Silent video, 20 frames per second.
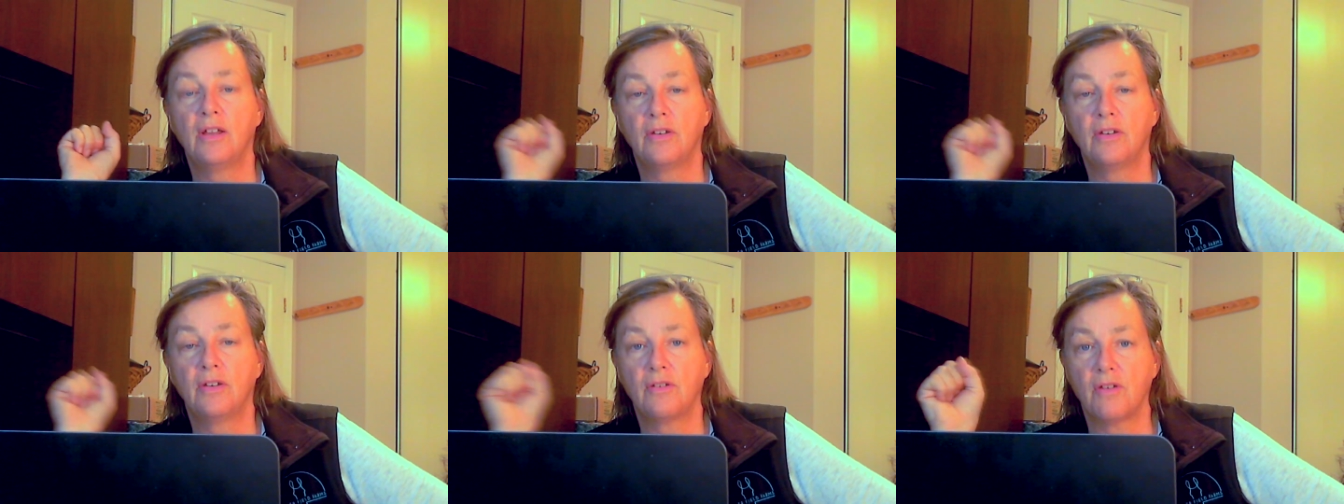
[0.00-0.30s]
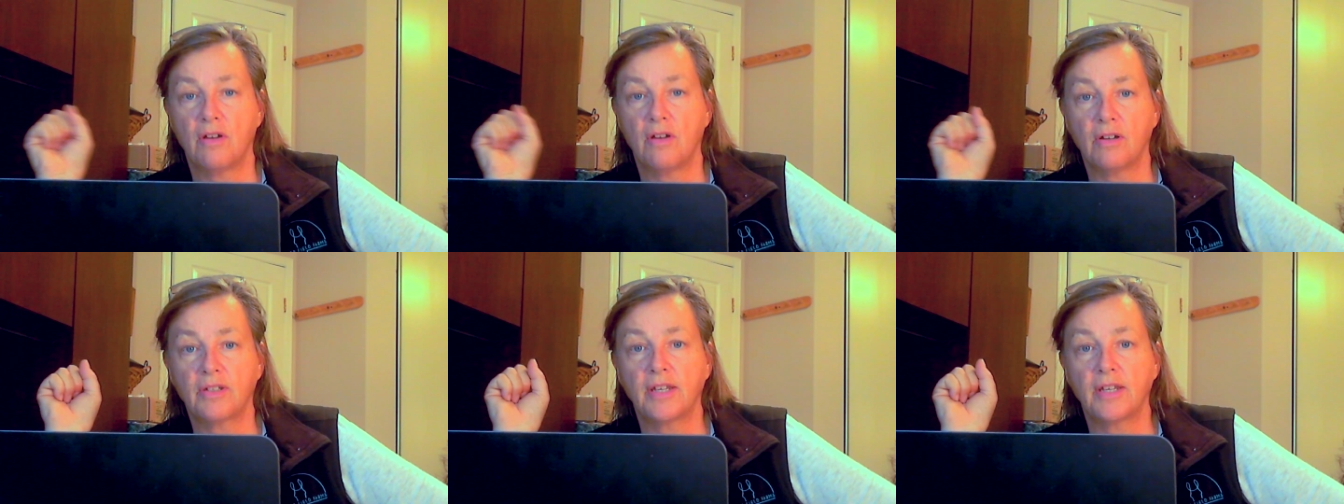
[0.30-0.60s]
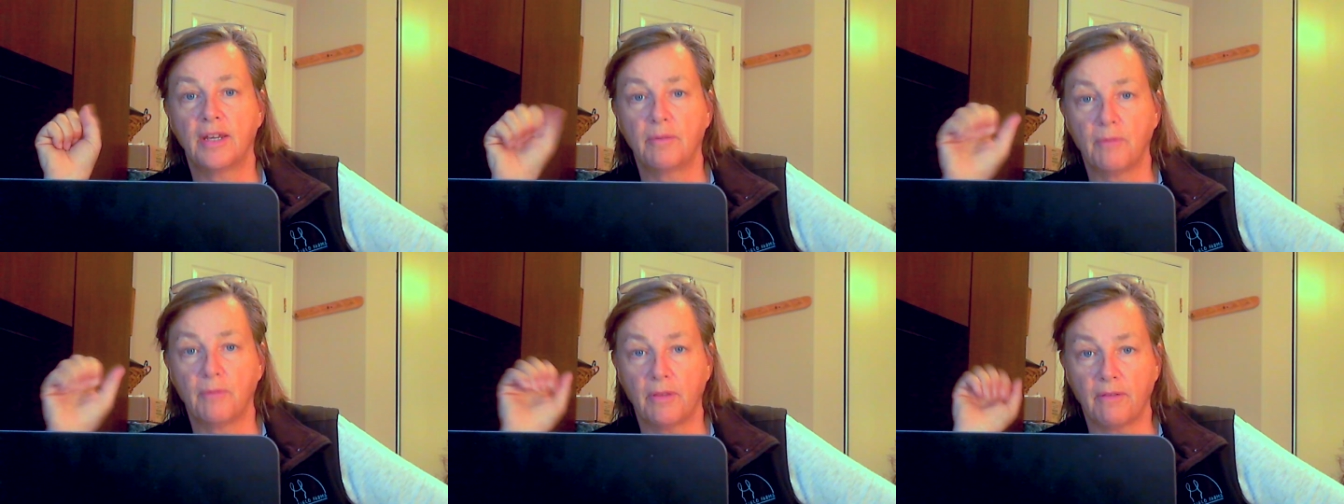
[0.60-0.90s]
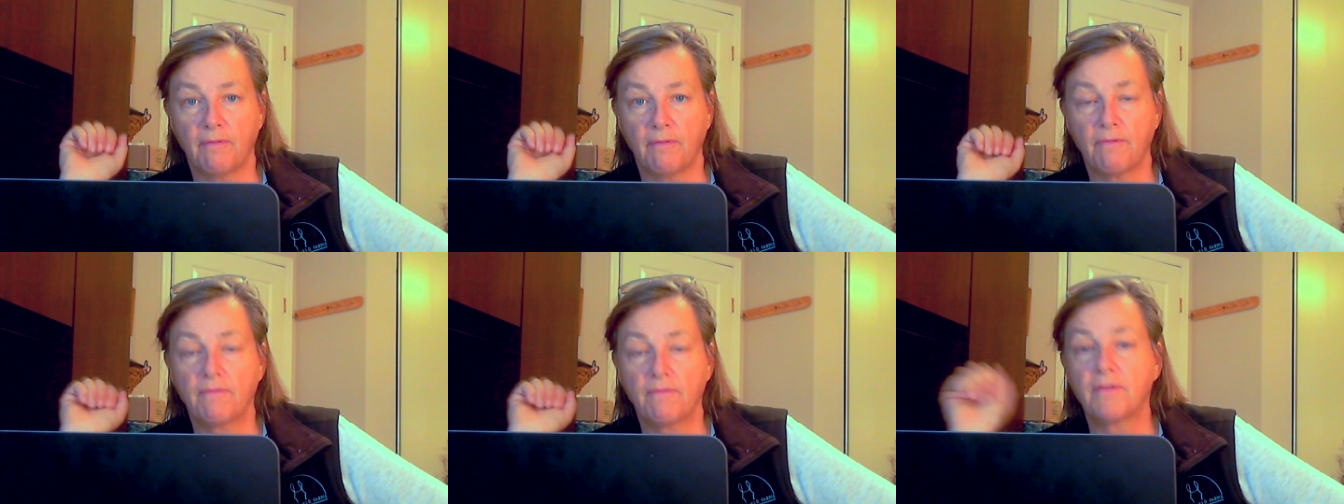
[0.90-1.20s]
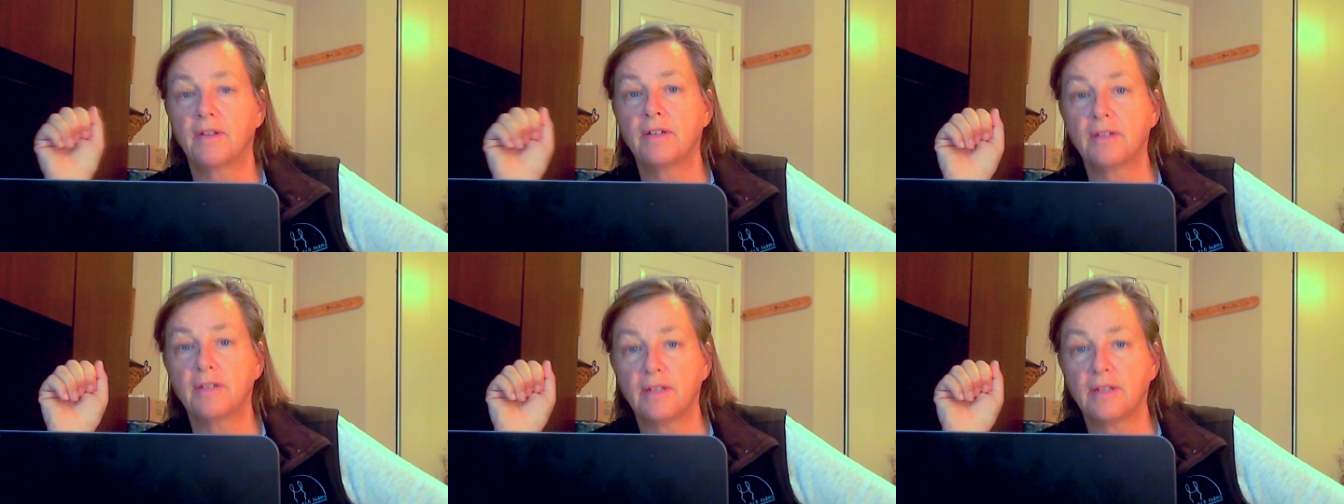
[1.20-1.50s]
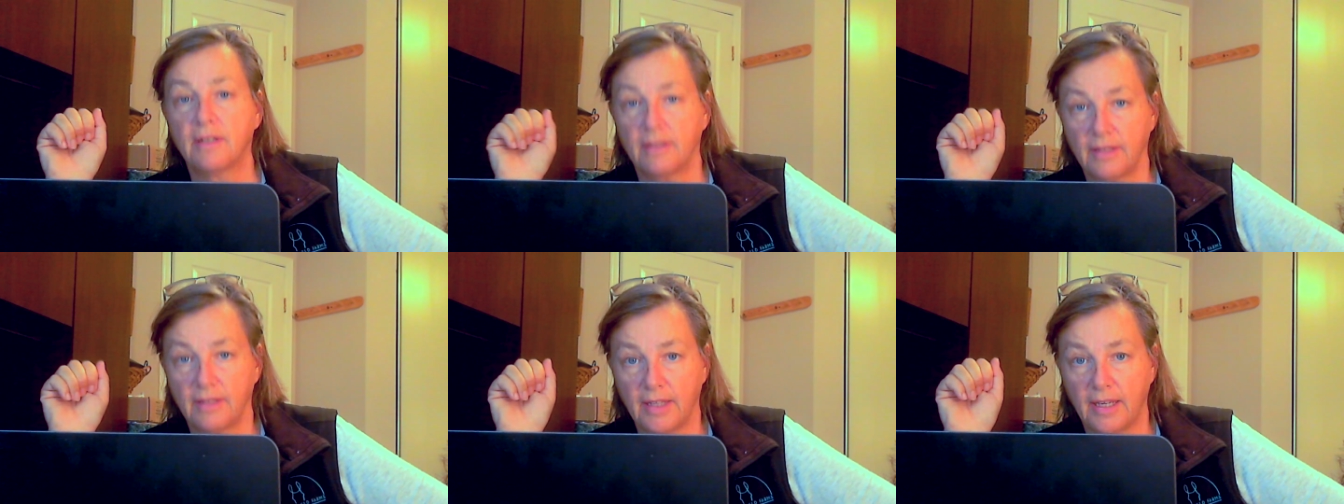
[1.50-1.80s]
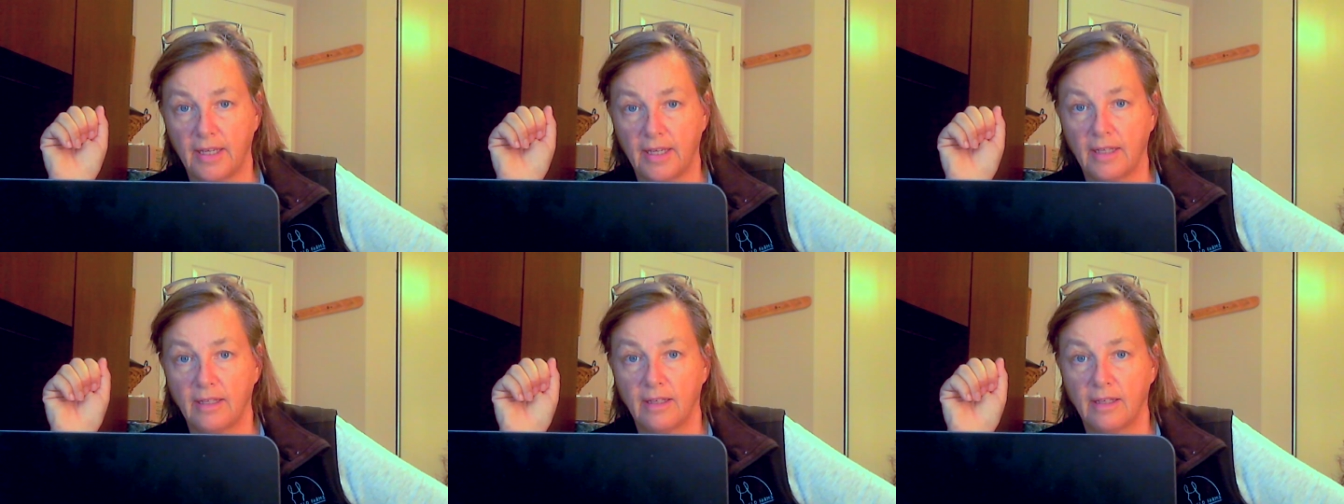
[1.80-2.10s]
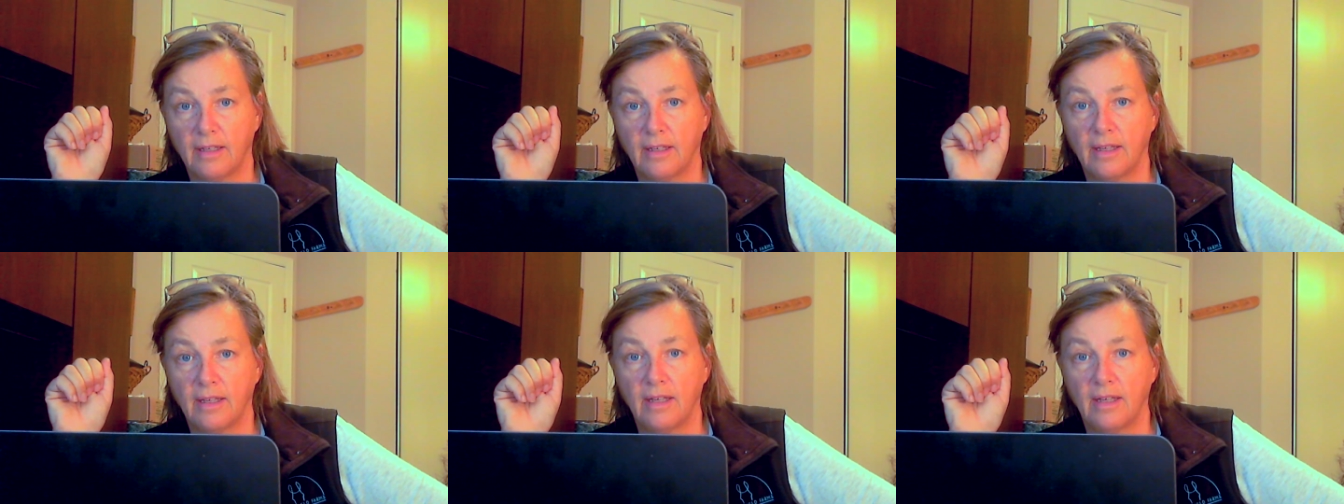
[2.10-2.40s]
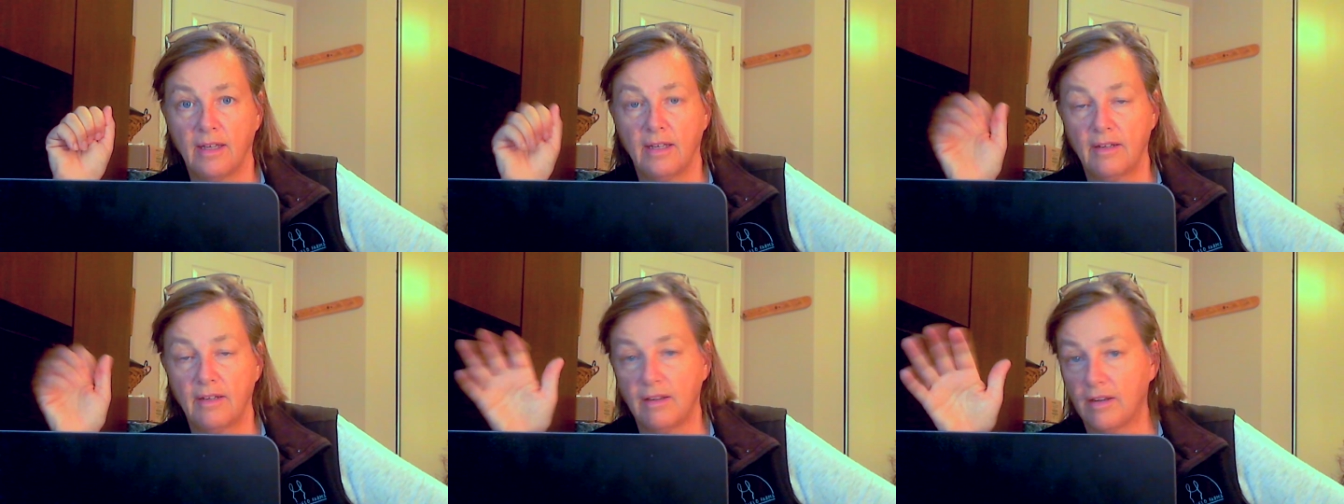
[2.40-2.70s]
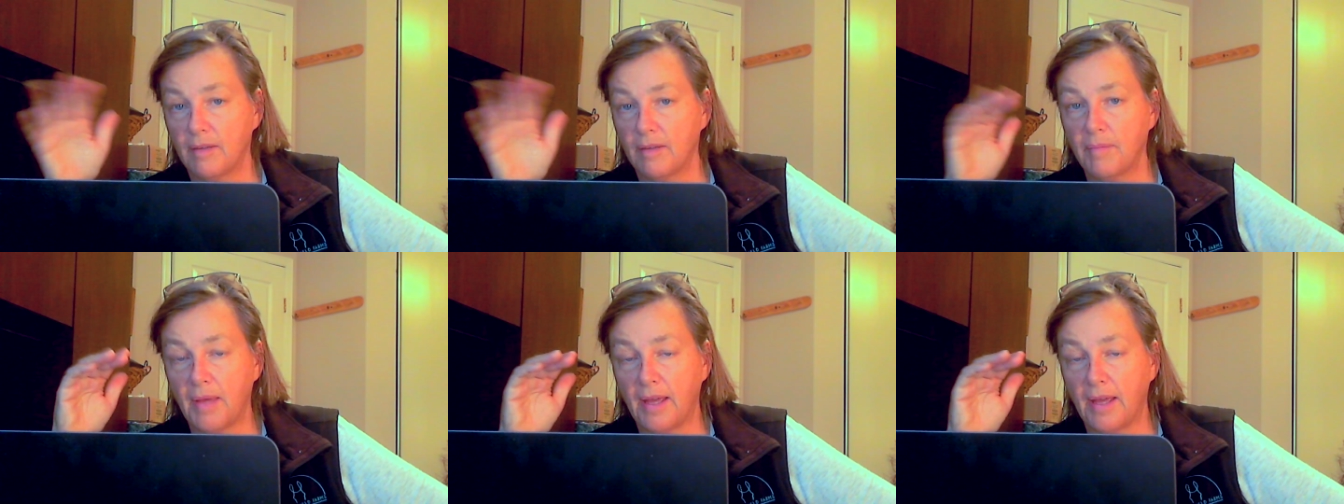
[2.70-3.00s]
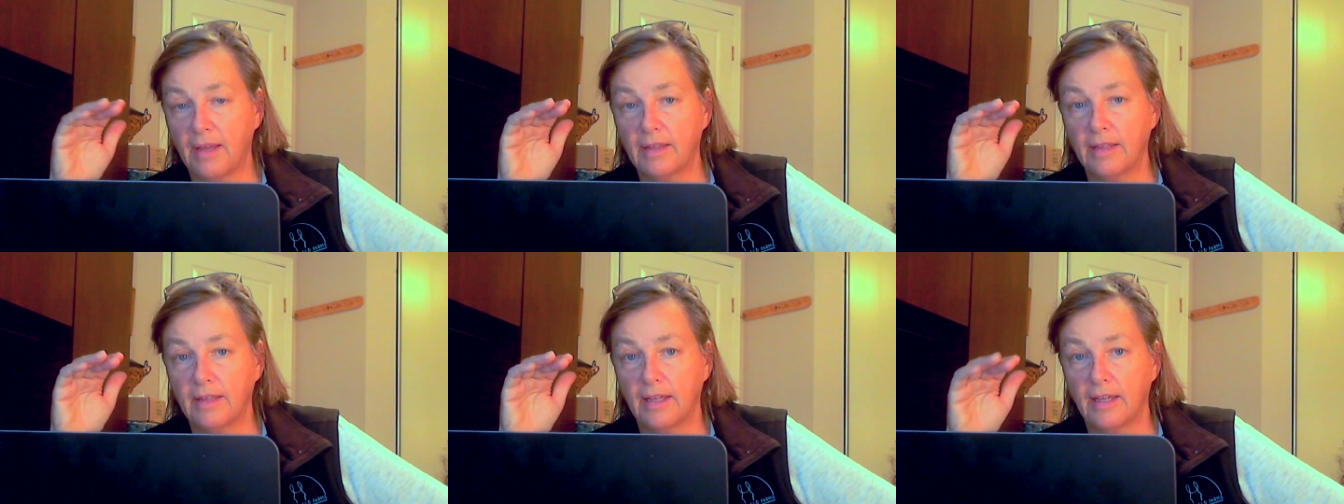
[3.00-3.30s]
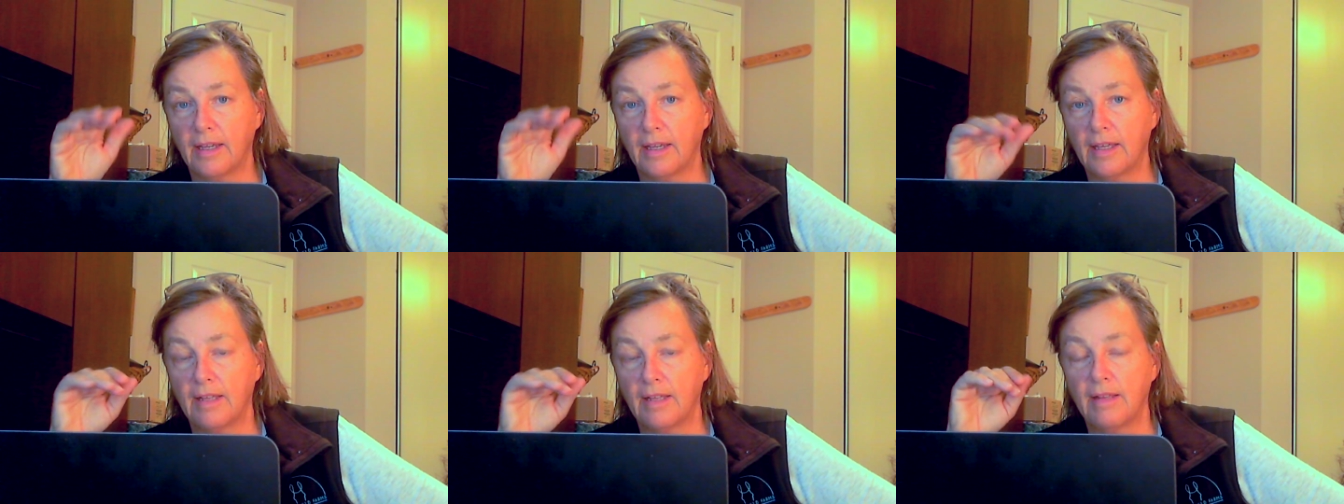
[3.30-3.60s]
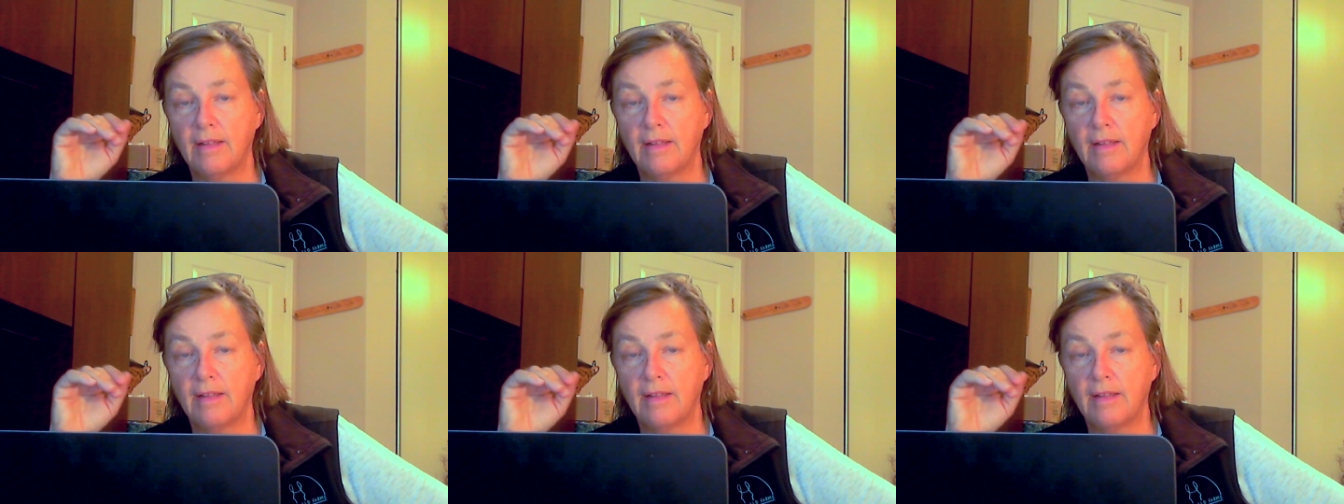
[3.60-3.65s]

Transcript: knockdown with a front leg, not a back leg.